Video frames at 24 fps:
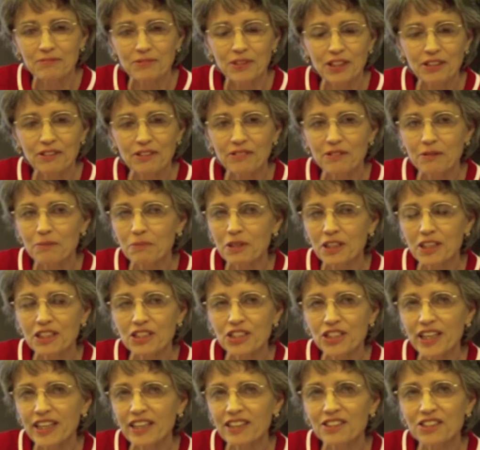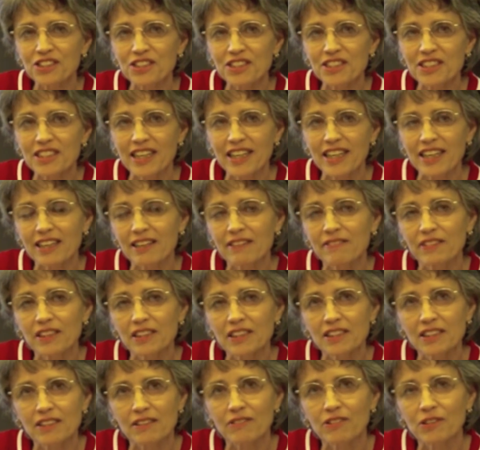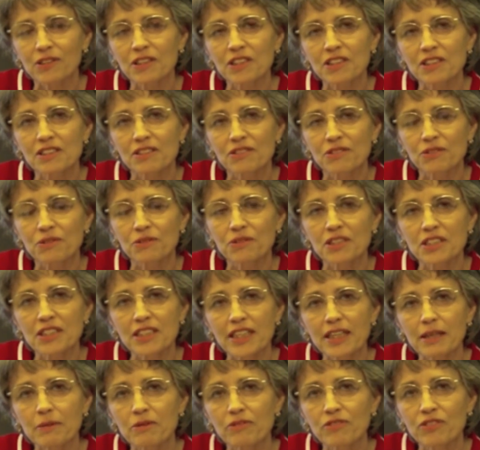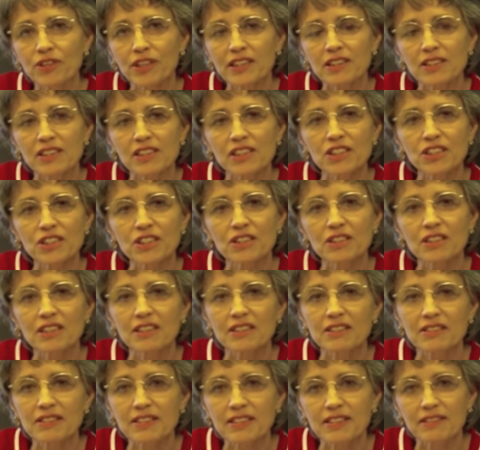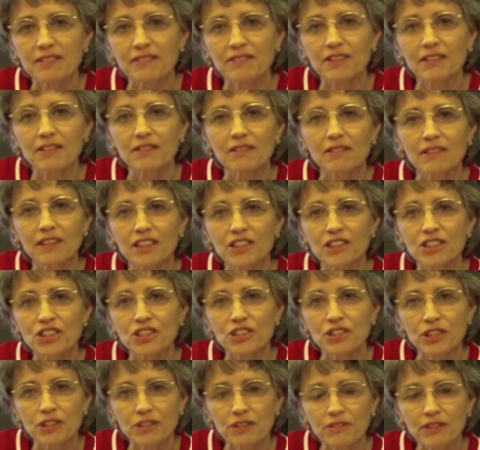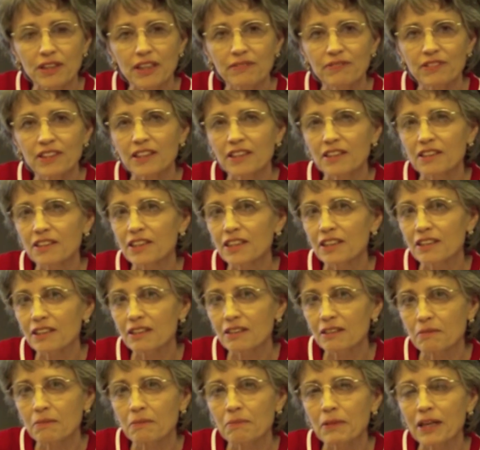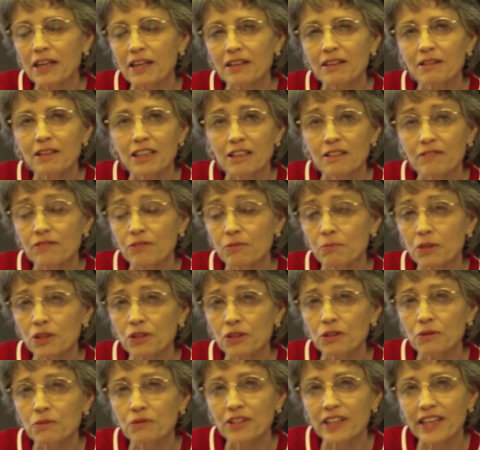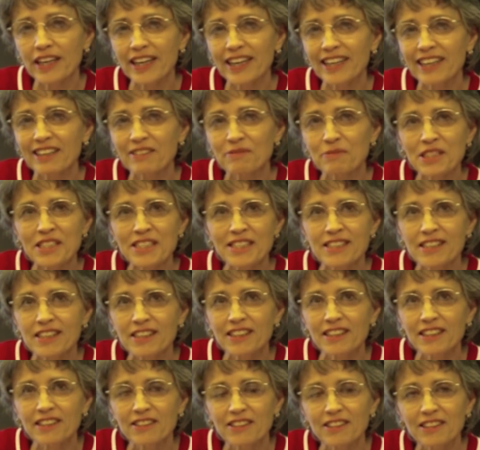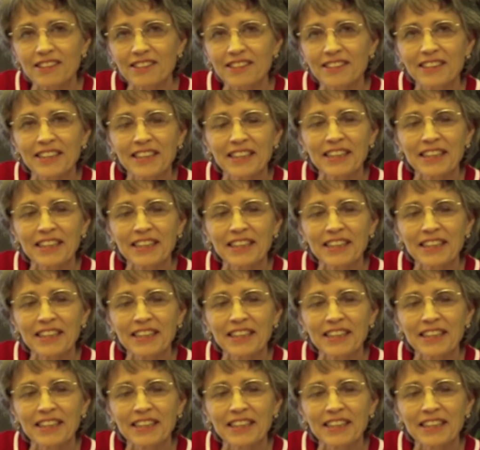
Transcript: one of the many challenges ahead of us, of course, through this time of transition is the large geographic area. My getting familiar with that. I've been studying the